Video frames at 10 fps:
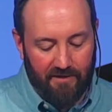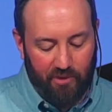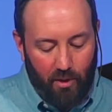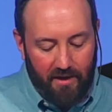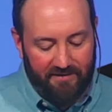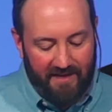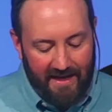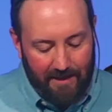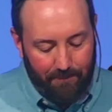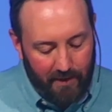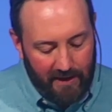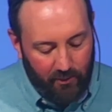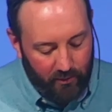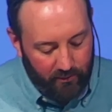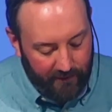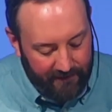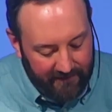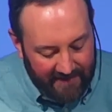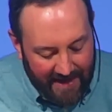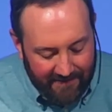And so what is taking place with
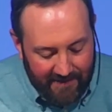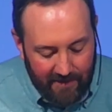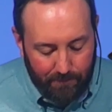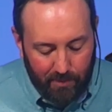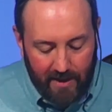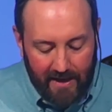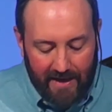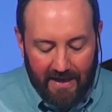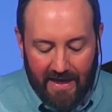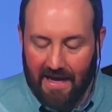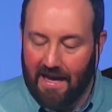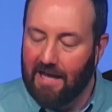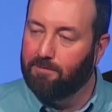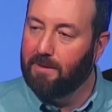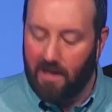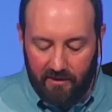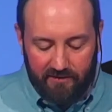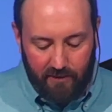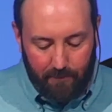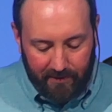this 10th plague is
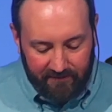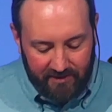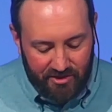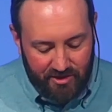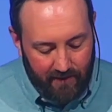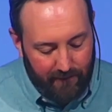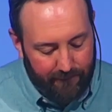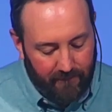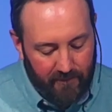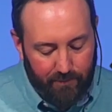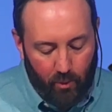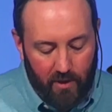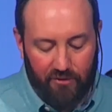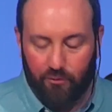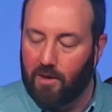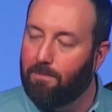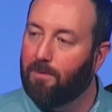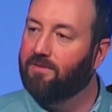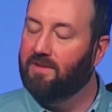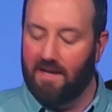because of the position of the firstborn as
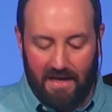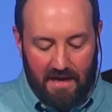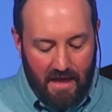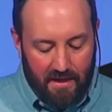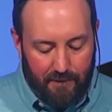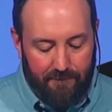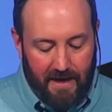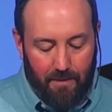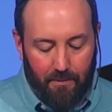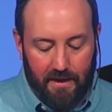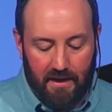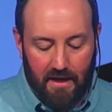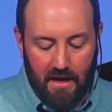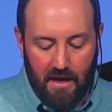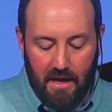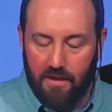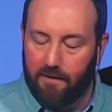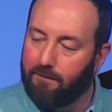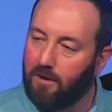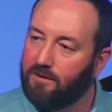representing the family,
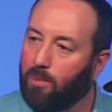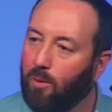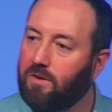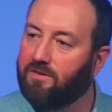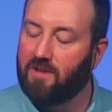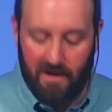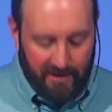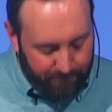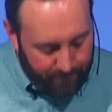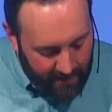the firstborn son is